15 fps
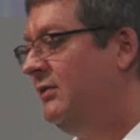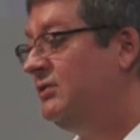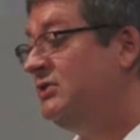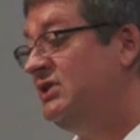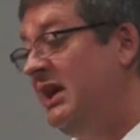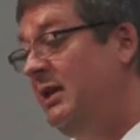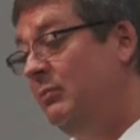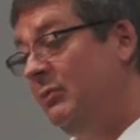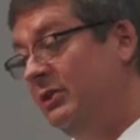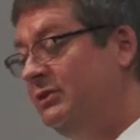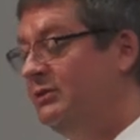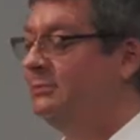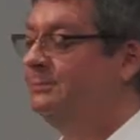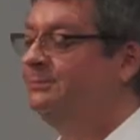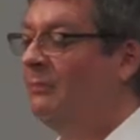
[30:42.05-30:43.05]
of
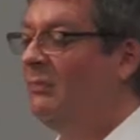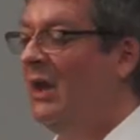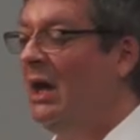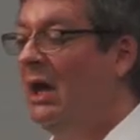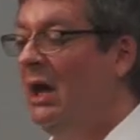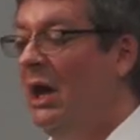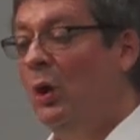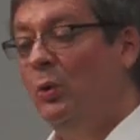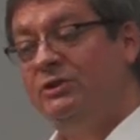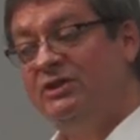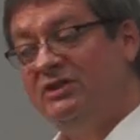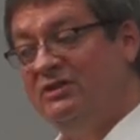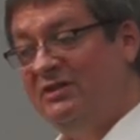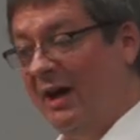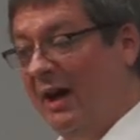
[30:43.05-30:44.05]
sameness which
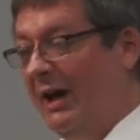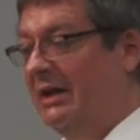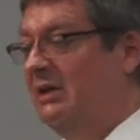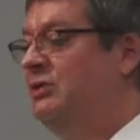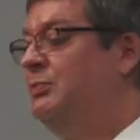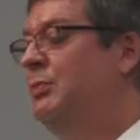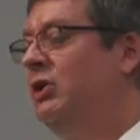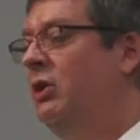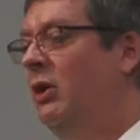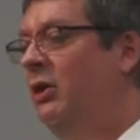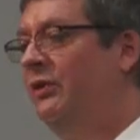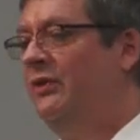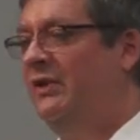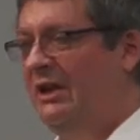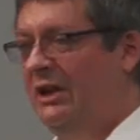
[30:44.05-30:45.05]
is nice
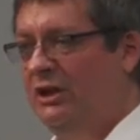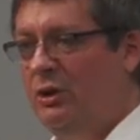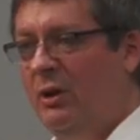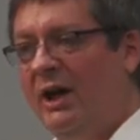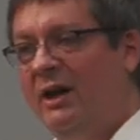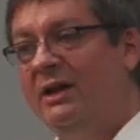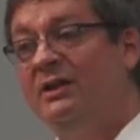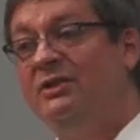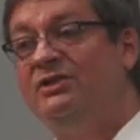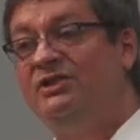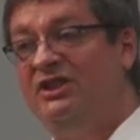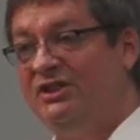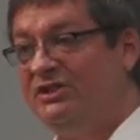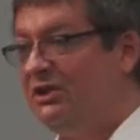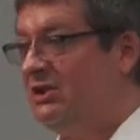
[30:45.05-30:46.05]
because then you had a
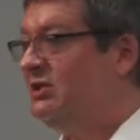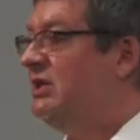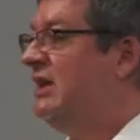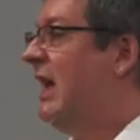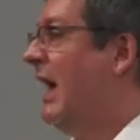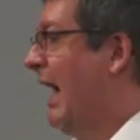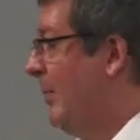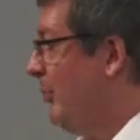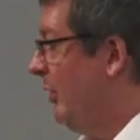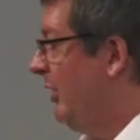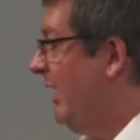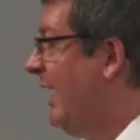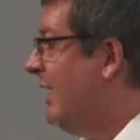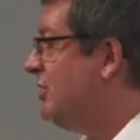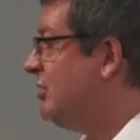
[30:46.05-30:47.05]
consistency to
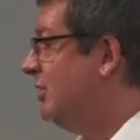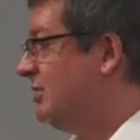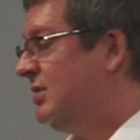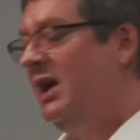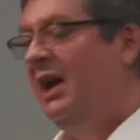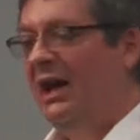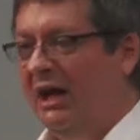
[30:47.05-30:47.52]
applications.